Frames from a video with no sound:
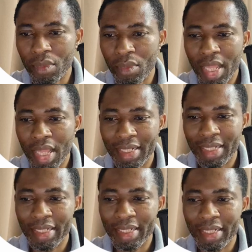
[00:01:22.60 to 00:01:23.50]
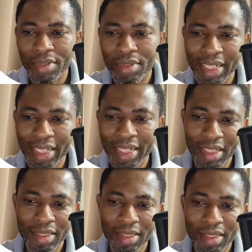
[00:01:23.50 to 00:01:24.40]
And then right
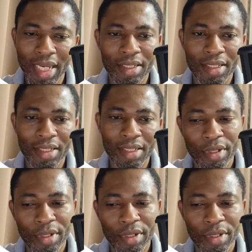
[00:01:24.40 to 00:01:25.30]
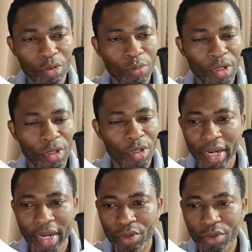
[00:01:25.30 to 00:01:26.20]
inside this parent folder numeric pi,
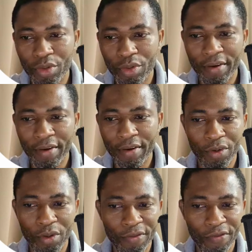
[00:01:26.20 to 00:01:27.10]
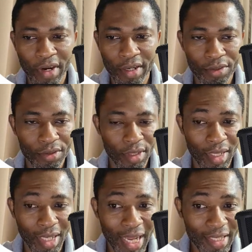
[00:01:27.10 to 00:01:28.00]
you have the following files: the
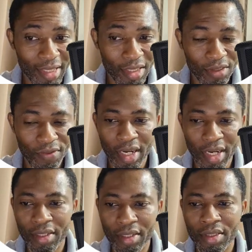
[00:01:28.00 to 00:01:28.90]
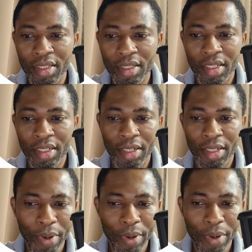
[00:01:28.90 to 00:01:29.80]
license file, the
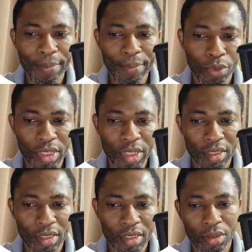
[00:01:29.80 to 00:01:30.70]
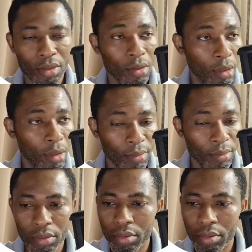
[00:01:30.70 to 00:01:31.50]
pi project.toml,